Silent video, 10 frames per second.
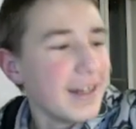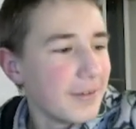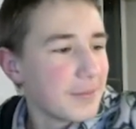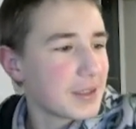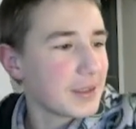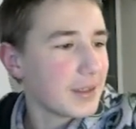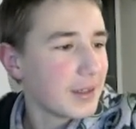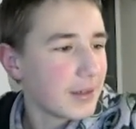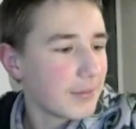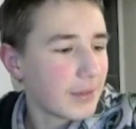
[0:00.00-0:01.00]
Oopsie,
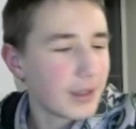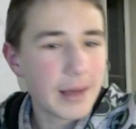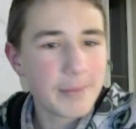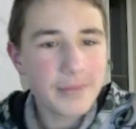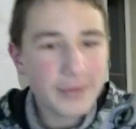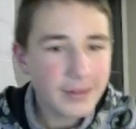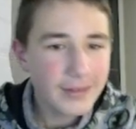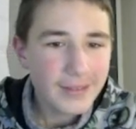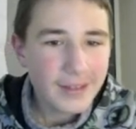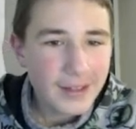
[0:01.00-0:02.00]
a lamp.
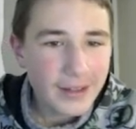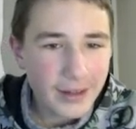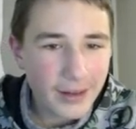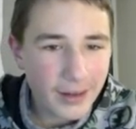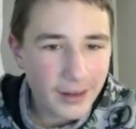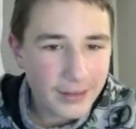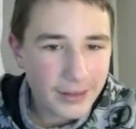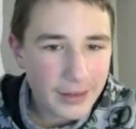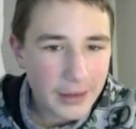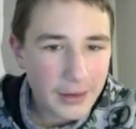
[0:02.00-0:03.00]

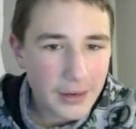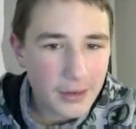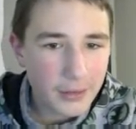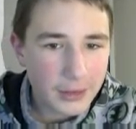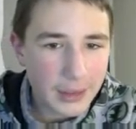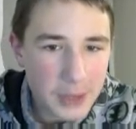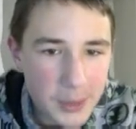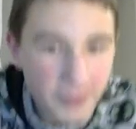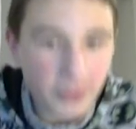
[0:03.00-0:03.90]
No. Okay, bishop b4,